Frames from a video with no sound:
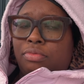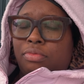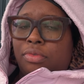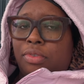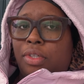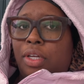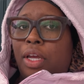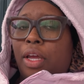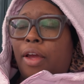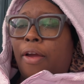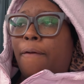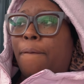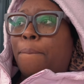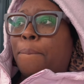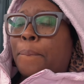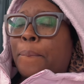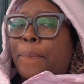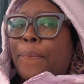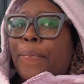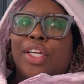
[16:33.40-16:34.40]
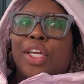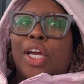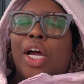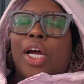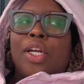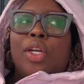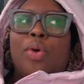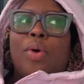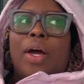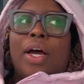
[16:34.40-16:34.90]
okay y'all
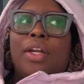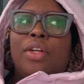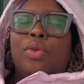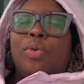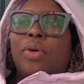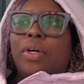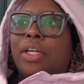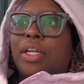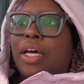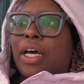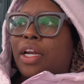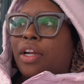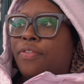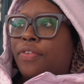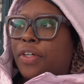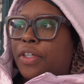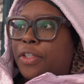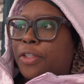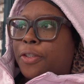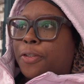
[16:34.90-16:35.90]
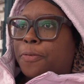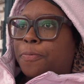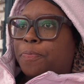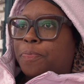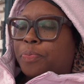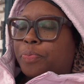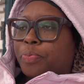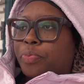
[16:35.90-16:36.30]
know i do a lot of um